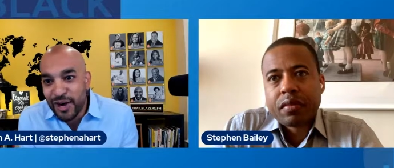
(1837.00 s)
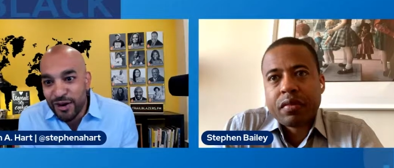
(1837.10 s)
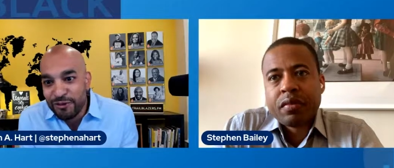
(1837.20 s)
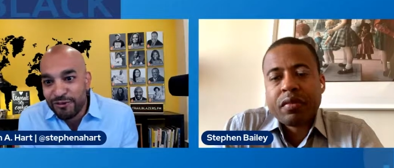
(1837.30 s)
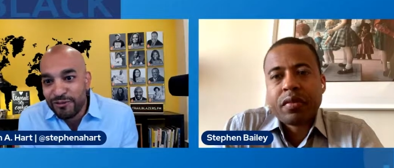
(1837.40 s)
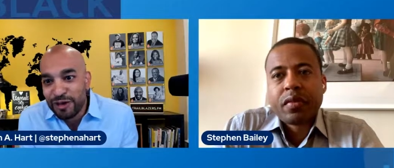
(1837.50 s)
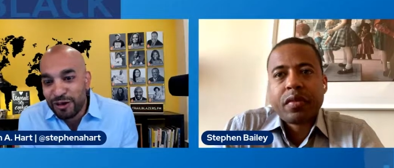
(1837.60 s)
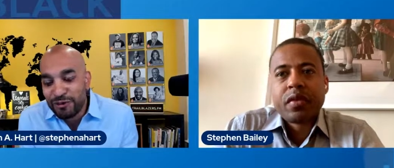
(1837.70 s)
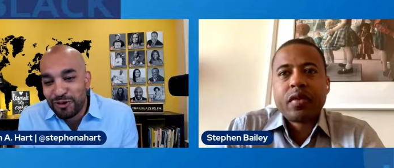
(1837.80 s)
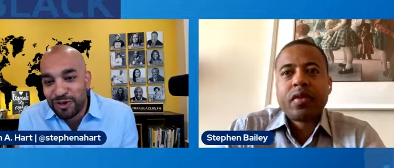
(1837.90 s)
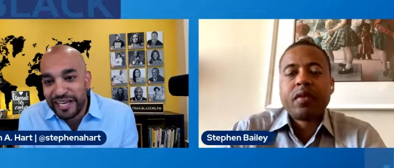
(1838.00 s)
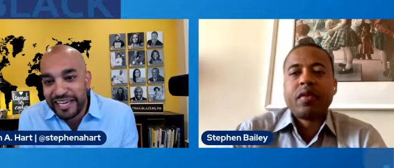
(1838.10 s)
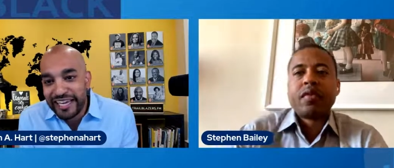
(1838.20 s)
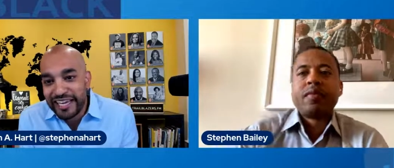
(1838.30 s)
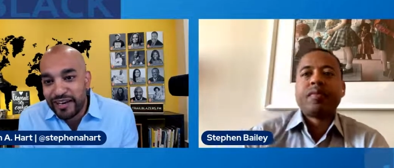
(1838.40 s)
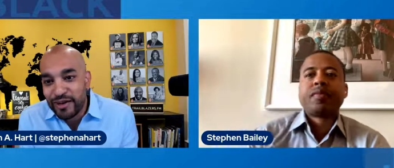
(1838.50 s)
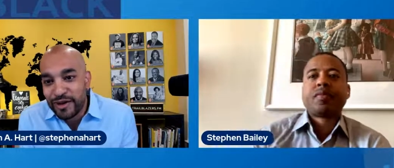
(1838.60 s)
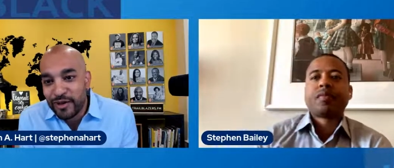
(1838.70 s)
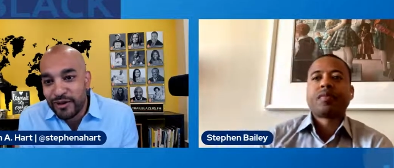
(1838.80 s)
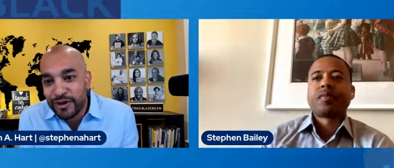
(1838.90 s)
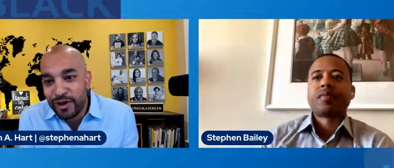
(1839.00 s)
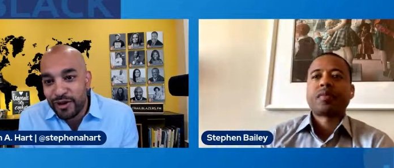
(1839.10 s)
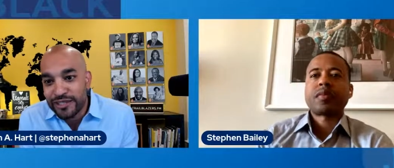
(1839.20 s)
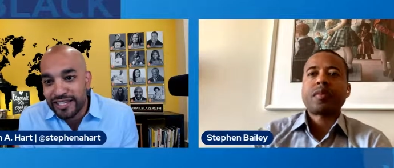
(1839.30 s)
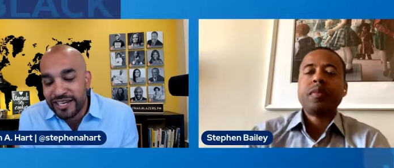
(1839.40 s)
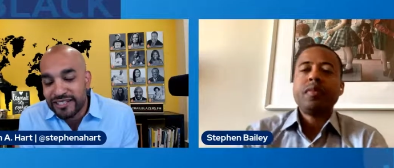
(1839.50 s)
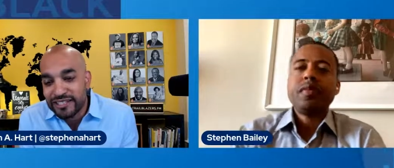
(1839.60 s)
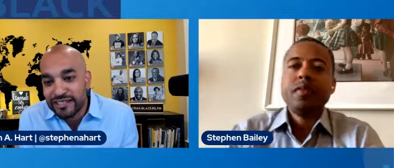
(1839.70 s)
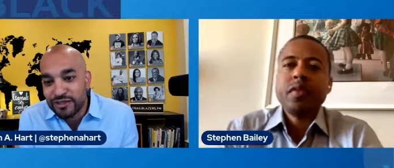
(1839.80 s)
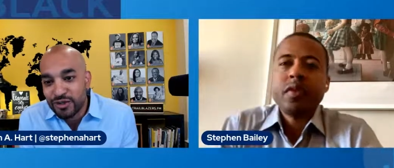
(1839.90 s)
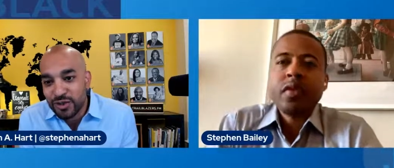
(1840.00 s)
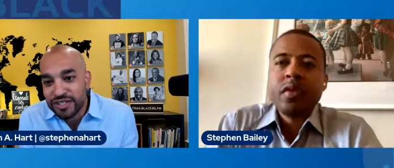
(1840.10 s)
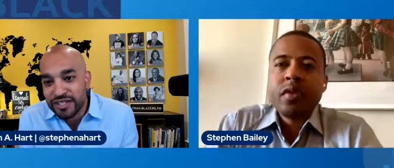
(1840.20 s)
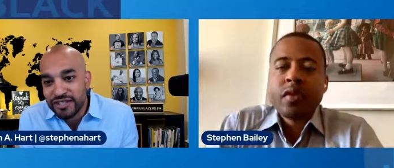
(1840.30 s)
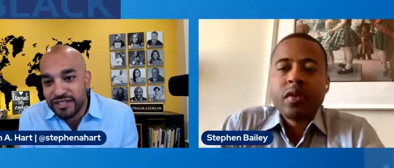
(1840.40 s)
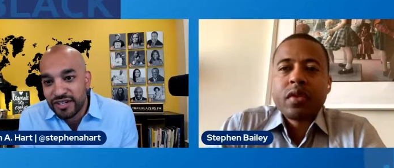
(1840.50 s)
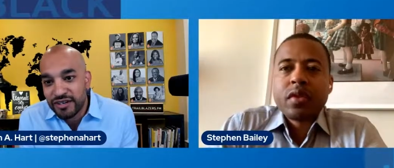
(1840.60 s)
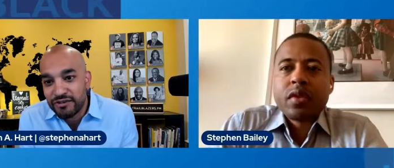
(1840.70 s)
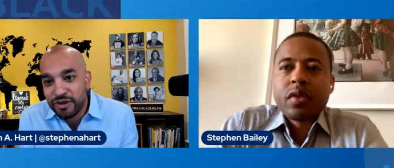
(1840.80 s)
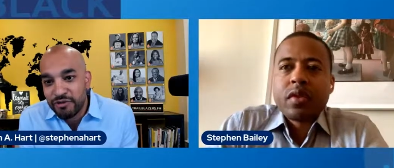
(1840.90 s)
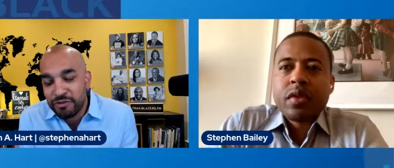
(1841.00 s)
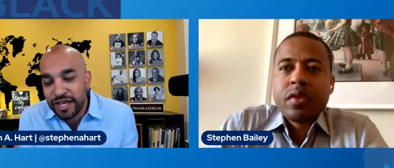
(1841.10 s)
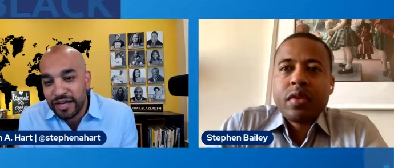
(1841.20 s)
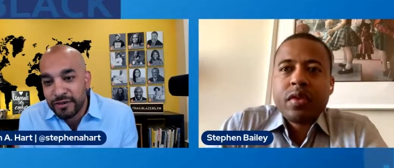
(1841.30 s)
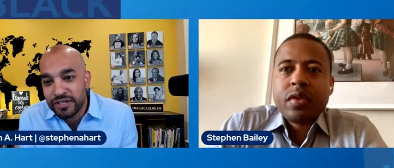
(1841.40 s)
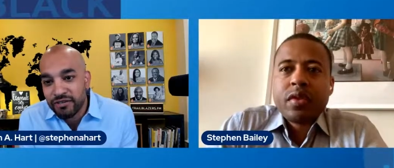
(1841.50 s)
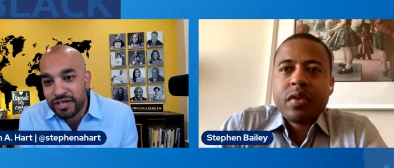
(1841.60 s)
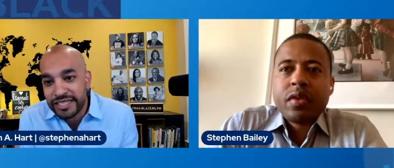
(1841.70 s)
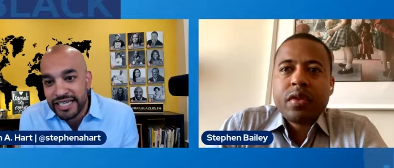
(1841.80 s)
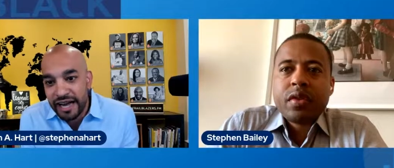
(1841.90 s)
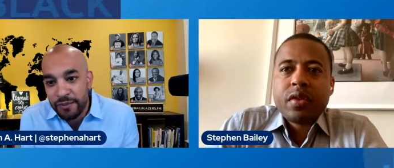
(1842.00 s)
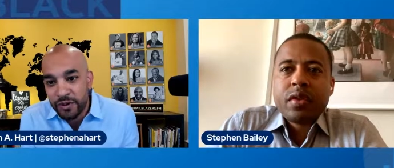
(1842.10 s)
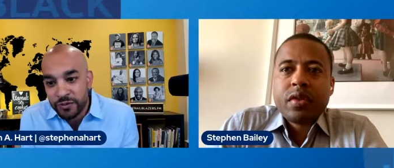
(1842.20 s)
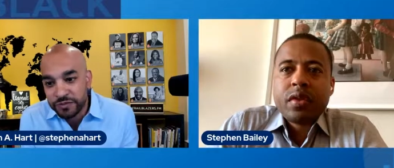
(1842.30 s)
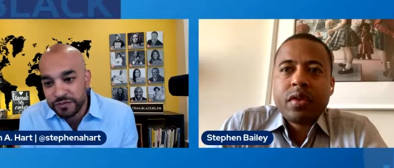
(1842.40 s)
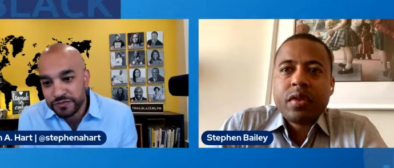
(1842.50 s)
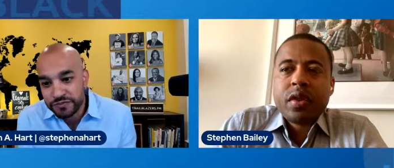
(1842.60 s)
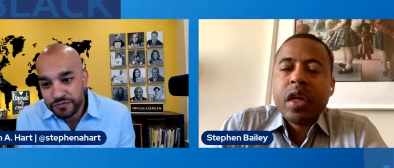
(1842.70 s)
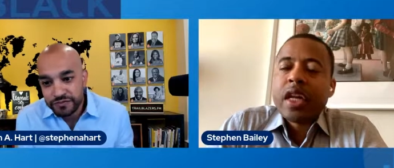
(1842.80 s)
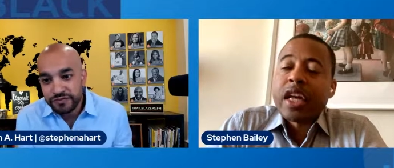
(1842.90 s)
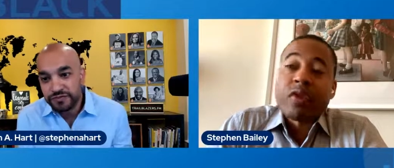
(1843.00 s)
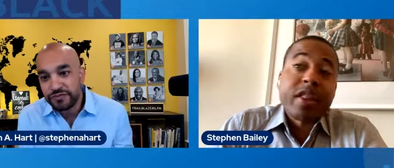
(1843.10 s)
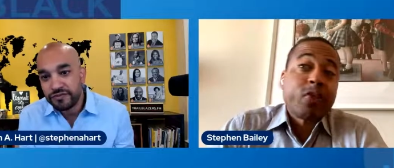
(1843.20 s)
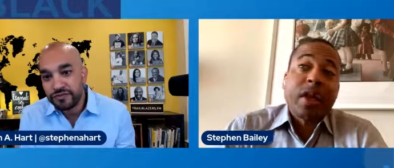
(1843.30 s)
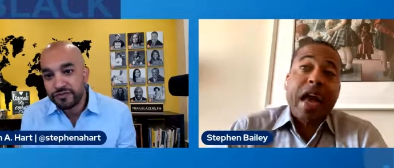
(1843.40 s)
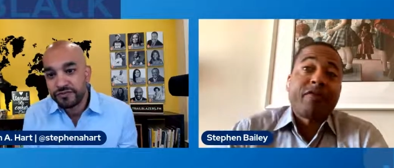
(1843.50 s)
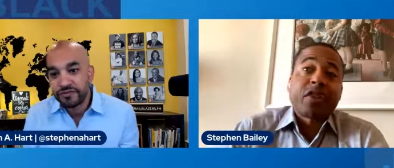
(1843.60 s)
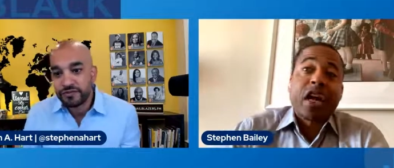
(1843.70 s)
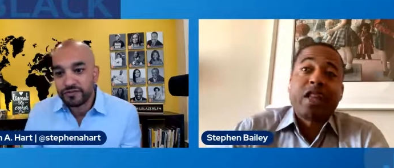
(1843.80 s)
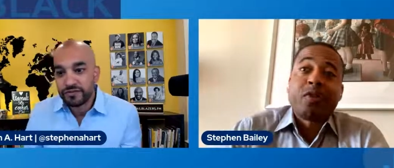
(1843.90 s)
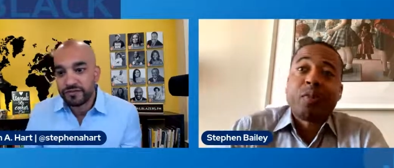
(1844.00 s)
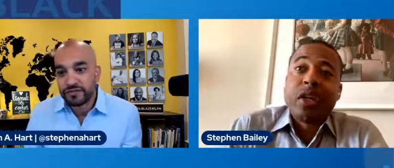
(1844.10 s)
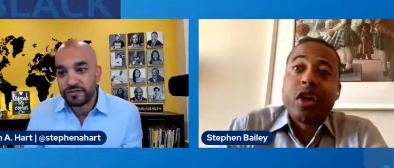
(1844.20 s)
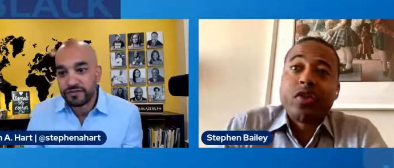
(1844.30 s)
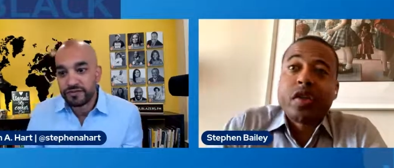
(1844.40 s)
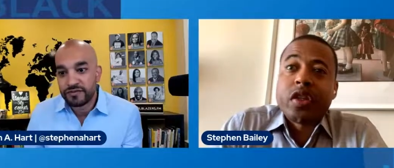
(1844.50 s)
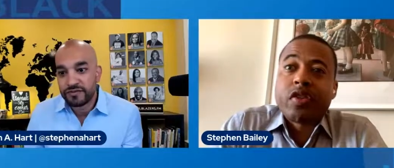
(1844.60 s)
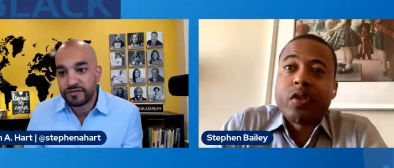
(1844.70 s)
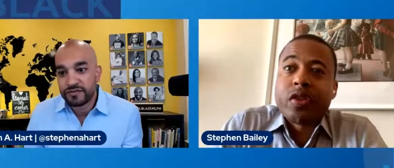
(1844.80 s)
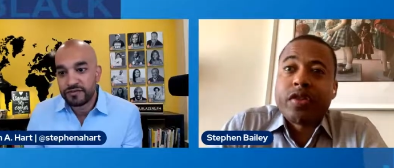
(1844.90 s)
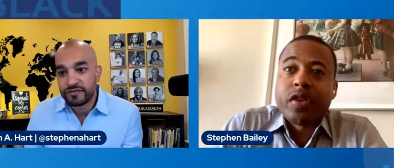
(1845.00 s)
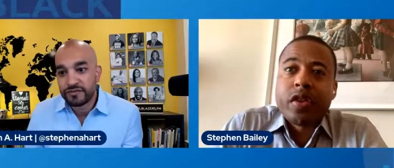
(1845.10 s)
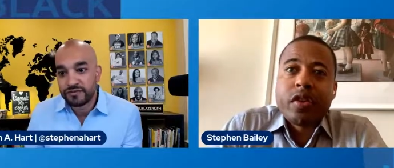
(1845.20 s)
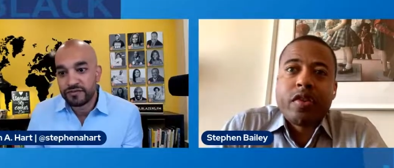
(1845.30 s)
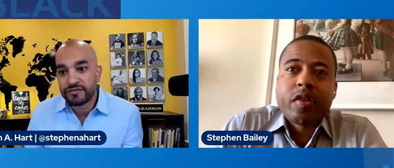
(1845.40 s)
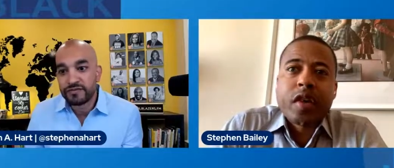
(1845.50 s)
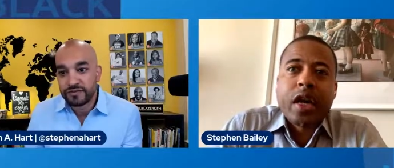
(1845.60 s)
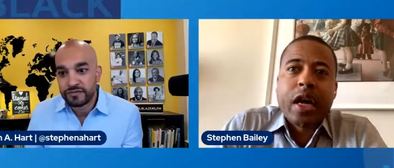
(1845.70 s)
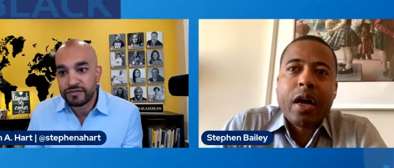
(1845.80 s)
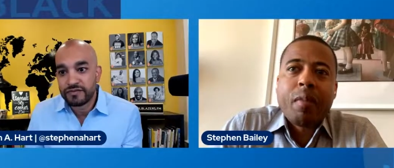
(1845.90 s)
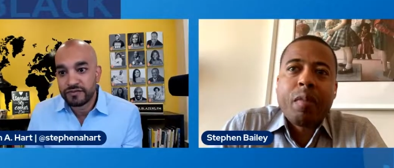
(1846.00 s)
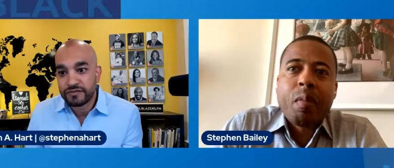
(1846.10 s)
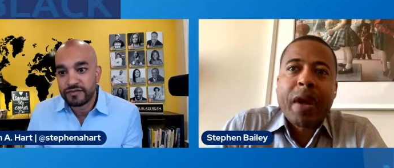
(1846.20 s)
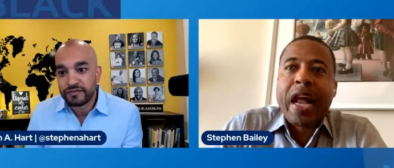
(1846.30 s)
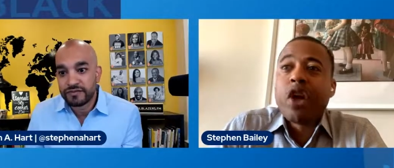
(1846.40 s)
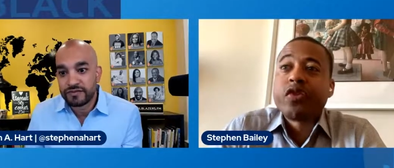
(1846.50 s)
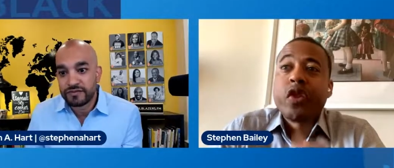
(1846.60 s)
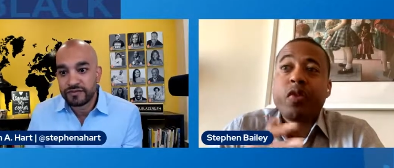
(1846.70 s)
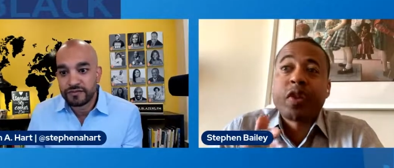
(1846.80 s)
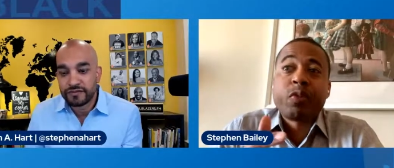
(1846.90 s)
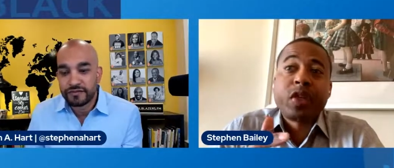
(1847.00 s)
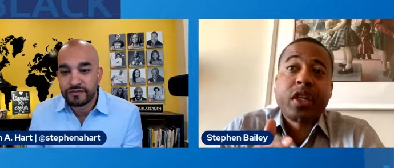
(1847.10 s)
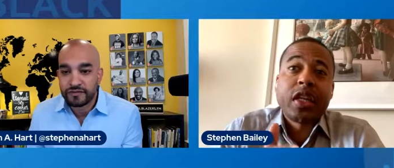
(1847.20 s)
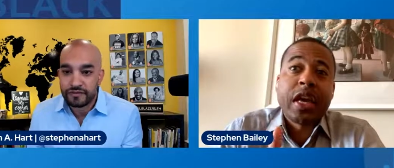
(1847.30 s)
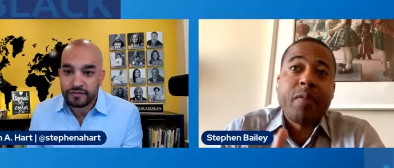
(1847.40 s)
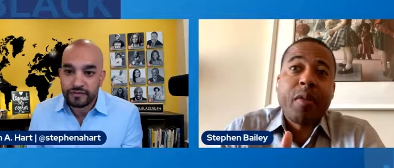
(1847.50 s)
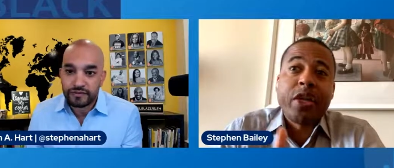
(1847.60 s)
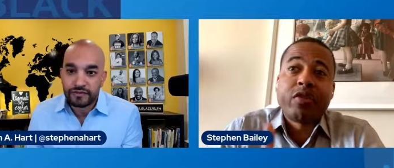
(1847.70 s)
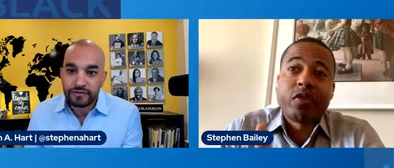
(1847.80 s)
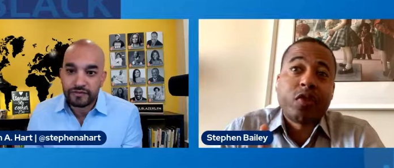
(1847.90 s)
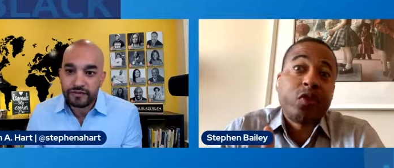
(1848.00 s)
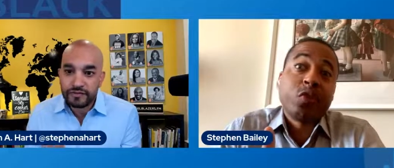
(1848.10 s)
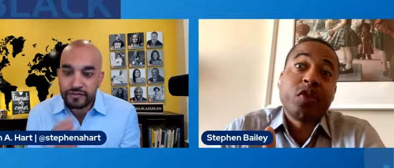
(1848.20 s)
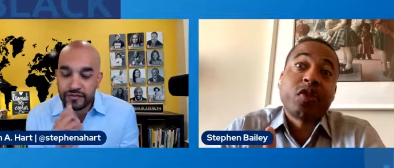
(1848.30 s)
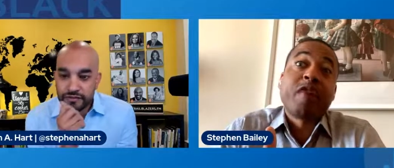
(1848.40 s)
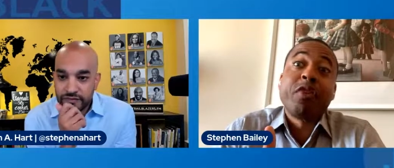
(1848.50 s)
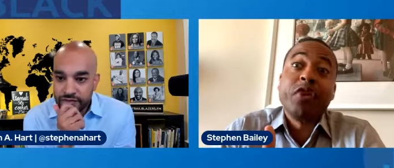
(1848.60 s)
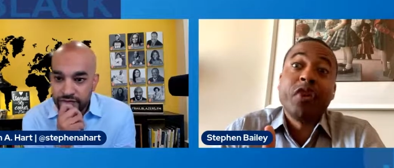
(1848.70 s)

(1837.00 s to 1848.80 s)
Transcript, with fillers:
Speaker 1: of crowdfunding and, and other alternate sources of, of being able to raise capital?
Speaker 2: Yeah, so I think we have to contemplate alternate sources, um, but I also don't think we can let major institutions off the